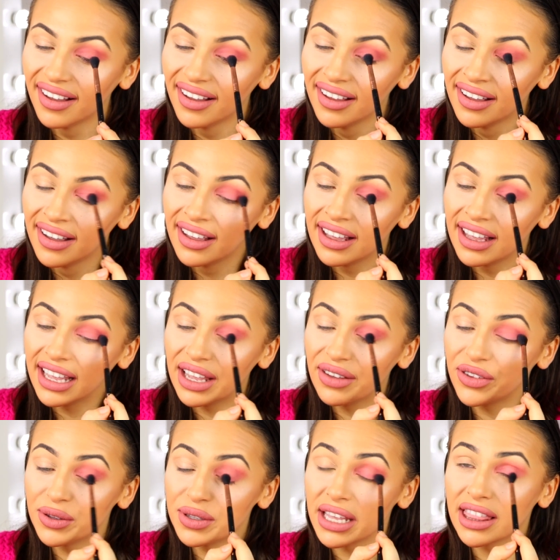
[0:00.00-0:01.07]

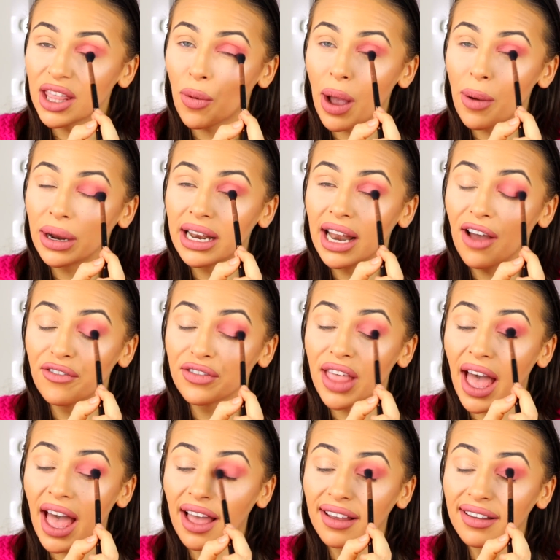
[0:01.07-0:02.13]
If you did though, I would love
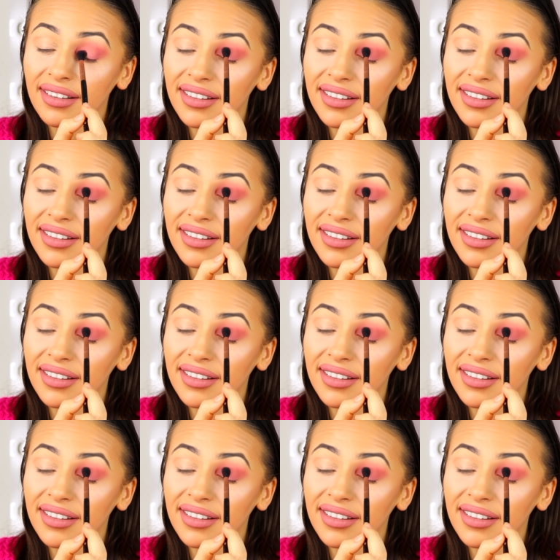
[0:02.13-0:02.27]
that.